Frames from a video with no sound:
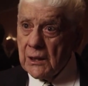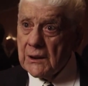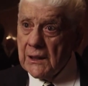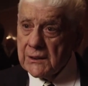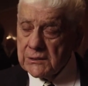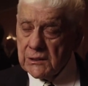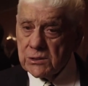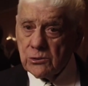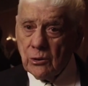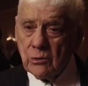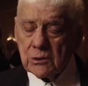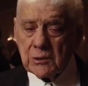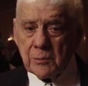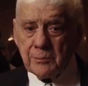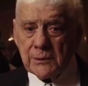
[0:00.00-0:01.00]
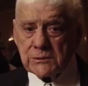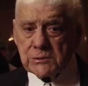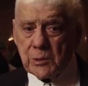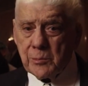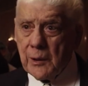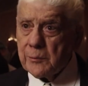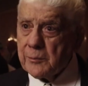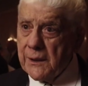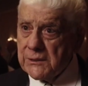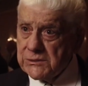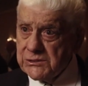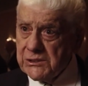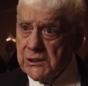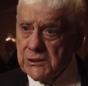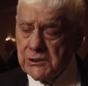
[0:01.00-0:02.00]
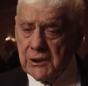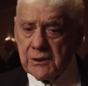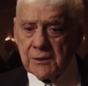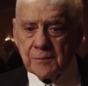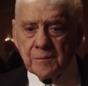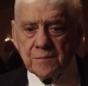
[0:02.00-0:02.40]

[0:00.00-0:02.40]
I'd like to talk to Mr. McMahon Sr.